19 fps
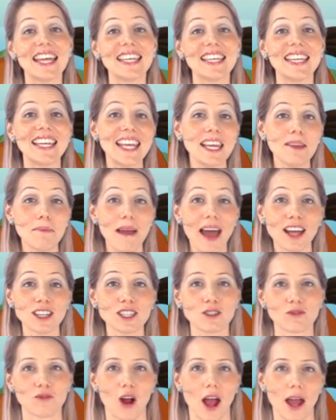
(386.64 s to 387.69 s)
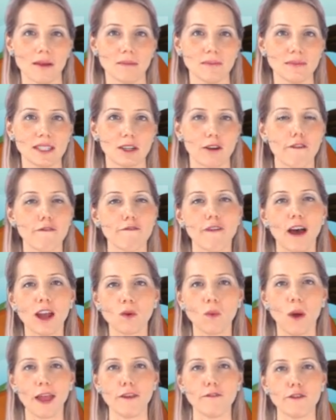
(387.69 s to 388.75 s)
Knee bounce rhymes are a fun
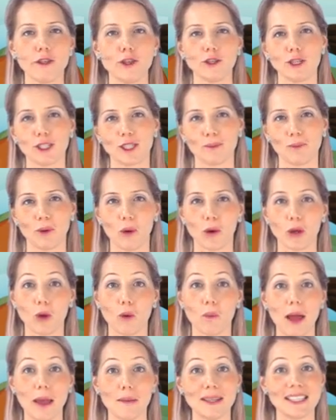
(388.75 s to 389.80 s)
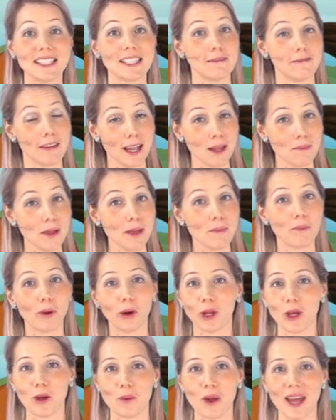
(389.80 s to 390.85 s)
way for you to support your baby's developing
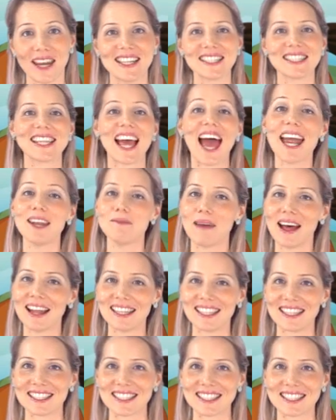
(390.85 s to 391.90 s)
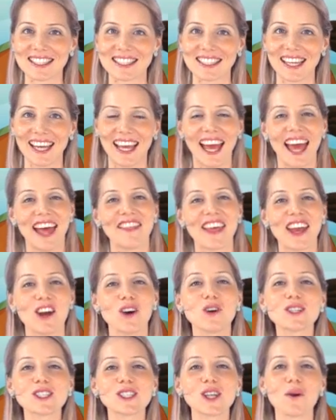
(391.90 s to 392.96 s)
body awareness and balance. They
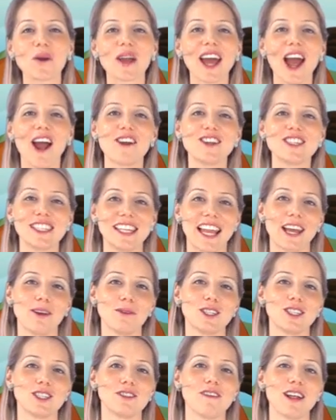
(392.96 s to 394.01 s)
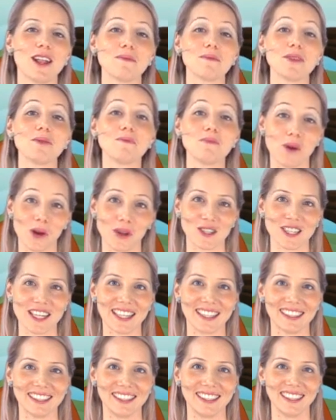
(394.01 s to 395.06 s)
also encourage language development and bonding.